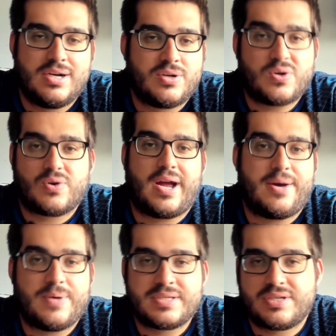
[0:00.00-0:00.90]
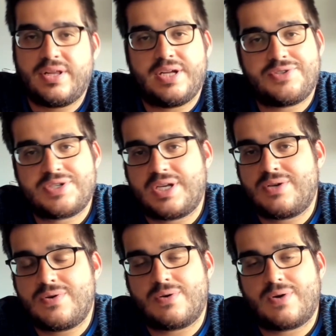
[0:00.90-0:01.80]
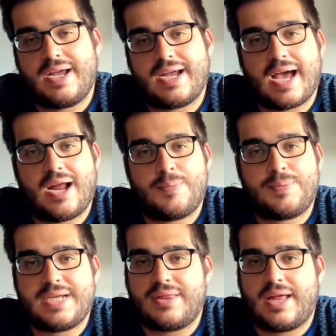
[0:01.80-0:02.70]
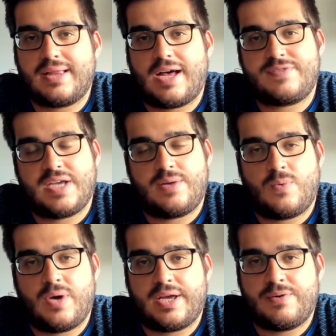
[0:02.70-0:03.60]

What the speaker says: Cucurella was a little interesting. Cucurella got up and down that left-hand wing.